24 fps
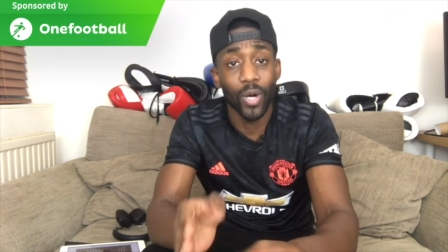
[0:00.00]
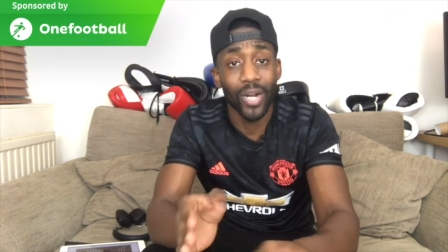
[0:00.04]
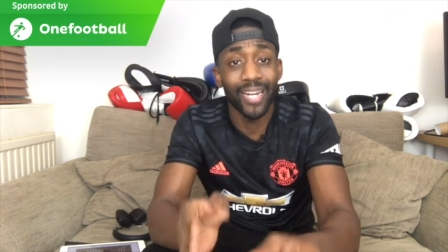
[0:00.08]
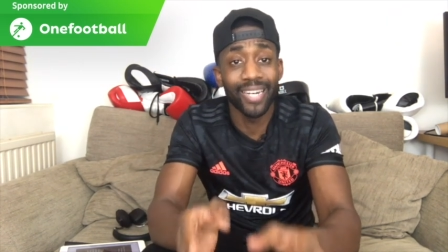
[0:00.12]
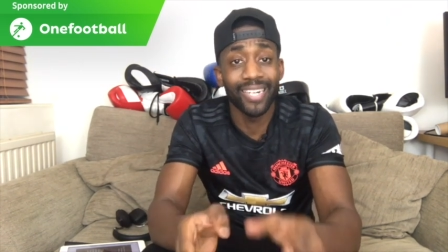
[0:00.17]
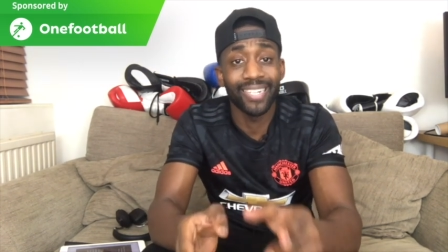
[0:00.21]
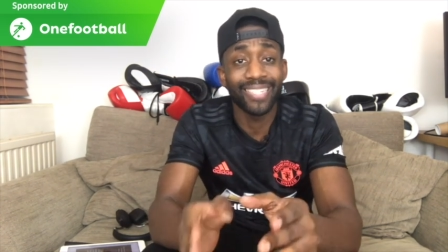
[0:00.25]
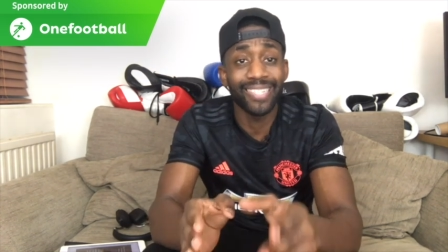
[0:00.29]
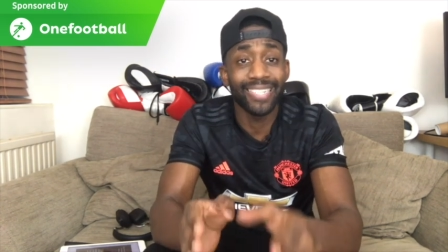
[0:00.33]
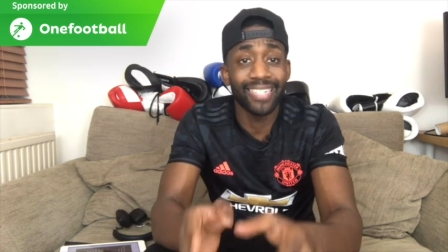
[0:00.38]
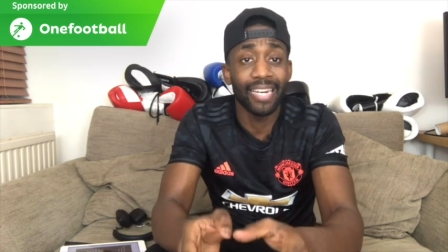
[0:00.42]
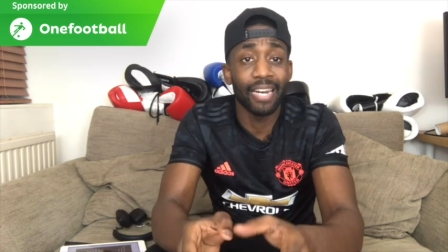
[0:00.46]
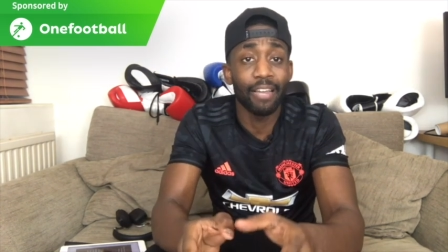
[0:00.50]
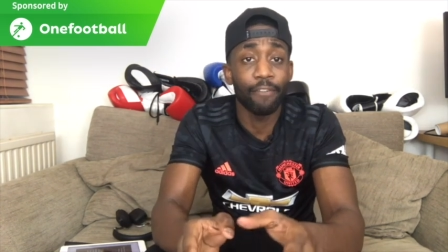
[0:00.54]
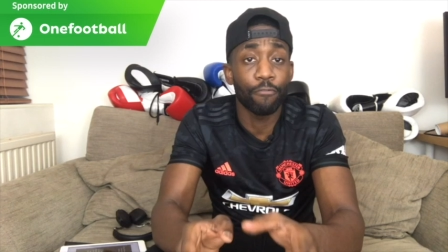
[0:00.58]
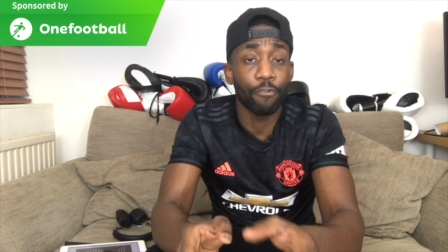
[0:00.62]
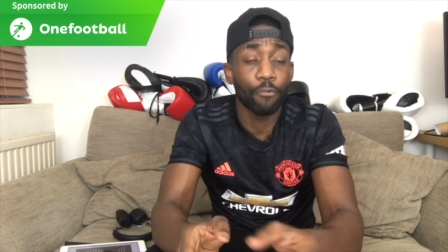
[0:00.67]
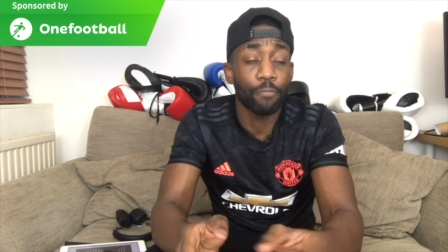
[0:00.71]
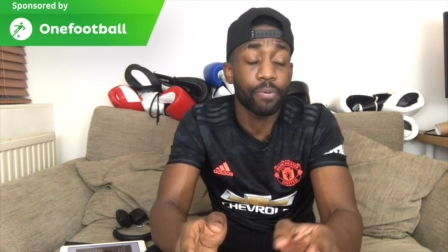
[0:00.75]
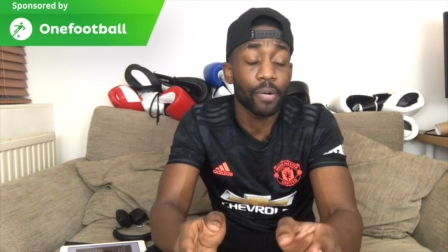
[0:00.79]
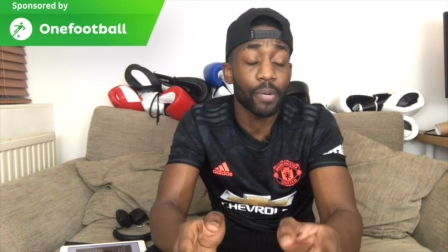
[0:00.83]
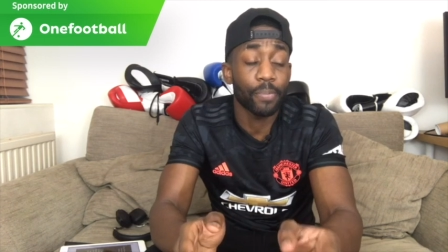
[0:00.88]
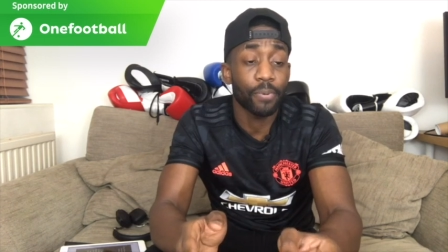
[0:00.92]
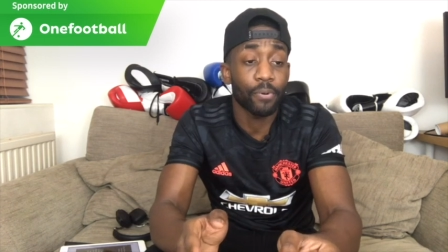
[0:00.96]
elite level
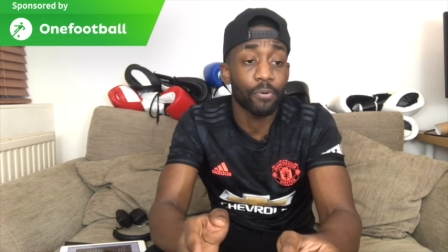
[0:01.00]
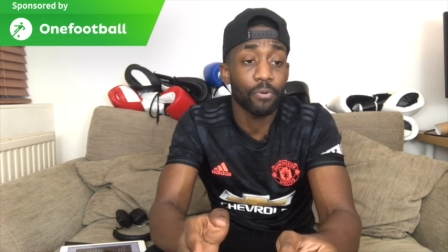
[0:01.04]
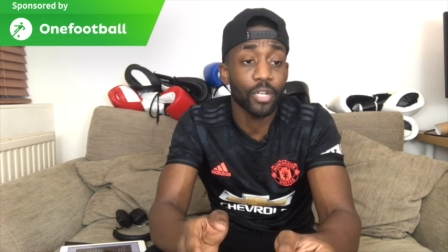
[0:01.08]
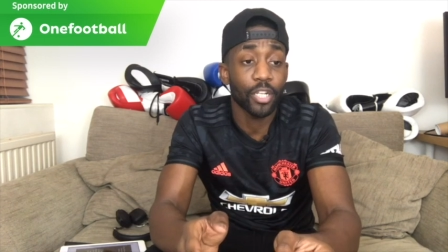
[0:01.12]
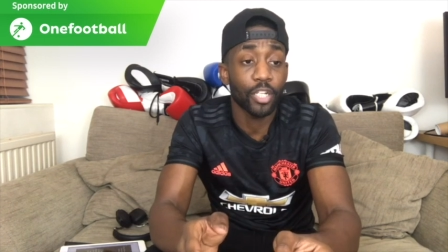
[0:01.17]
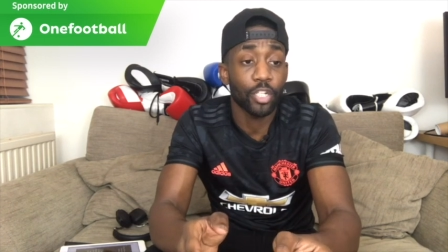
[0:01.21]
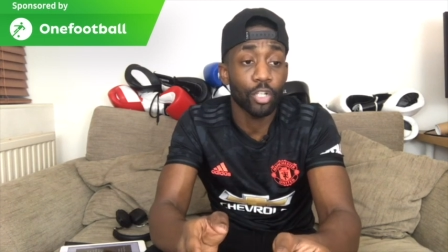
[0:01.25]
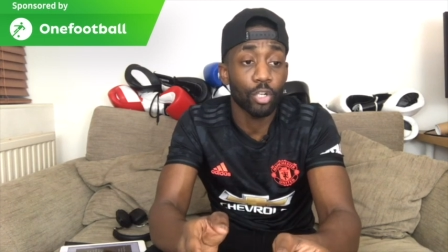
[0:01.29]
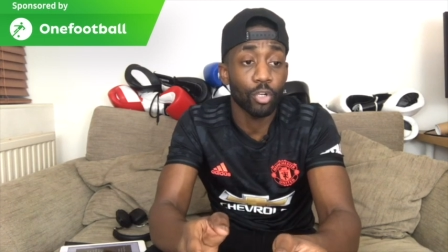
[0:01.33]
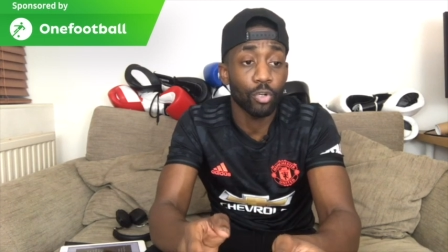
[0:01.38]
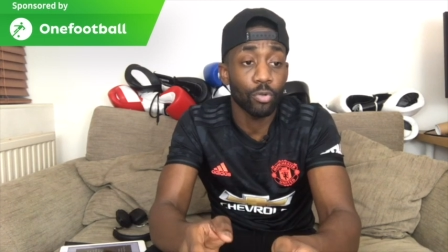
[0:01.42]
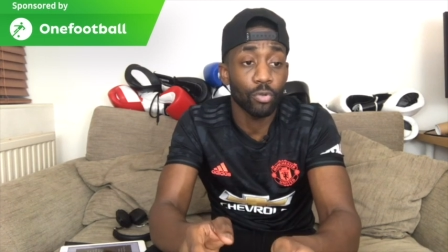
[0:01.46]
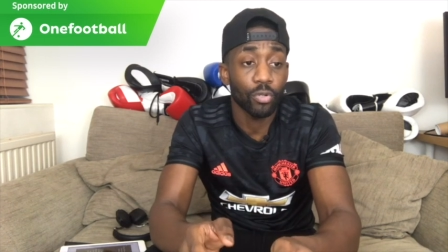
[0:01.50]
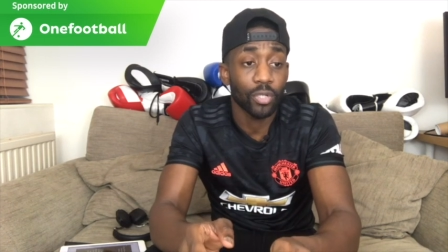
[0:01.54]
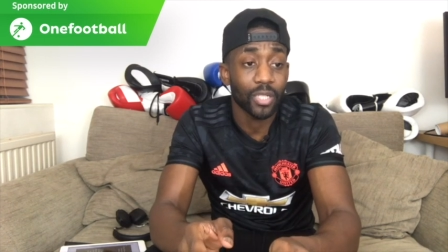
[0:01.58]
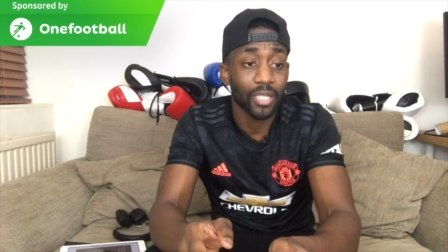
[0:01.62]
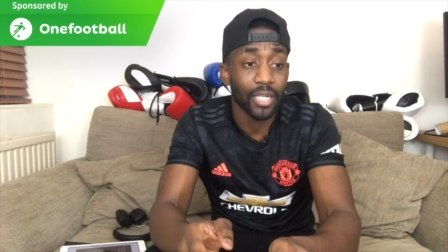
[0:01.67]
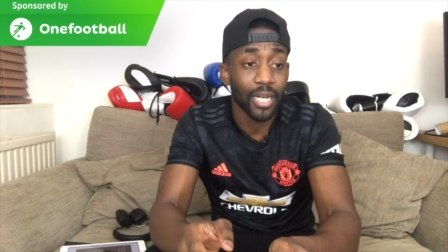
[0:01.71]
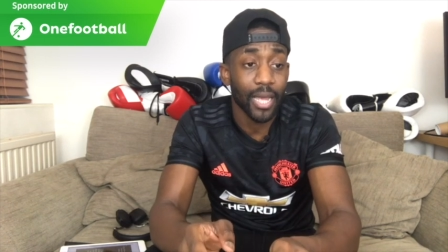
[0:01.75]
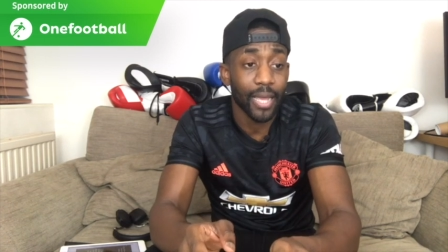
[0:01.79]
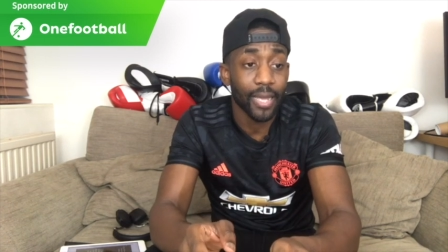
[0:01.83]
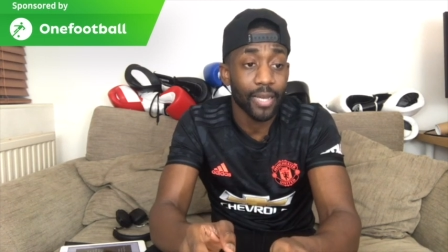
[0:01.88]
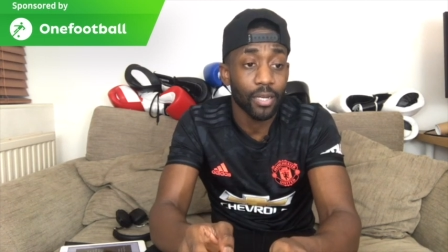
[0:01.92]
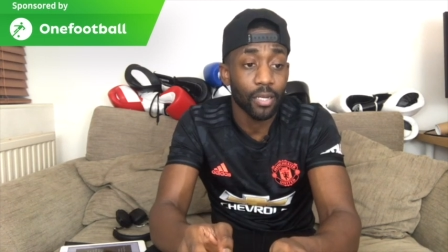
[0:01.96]
preparation looks
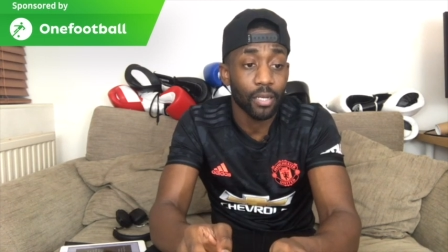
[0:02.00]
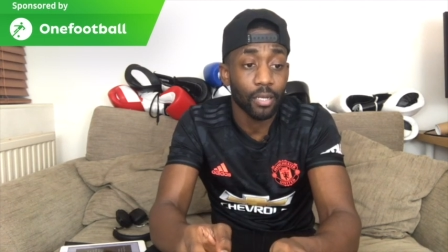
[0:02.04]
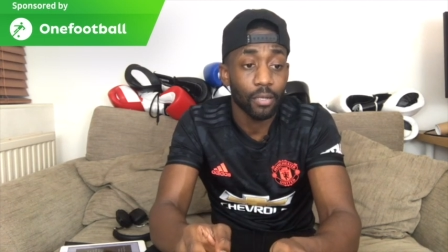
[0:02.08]
like.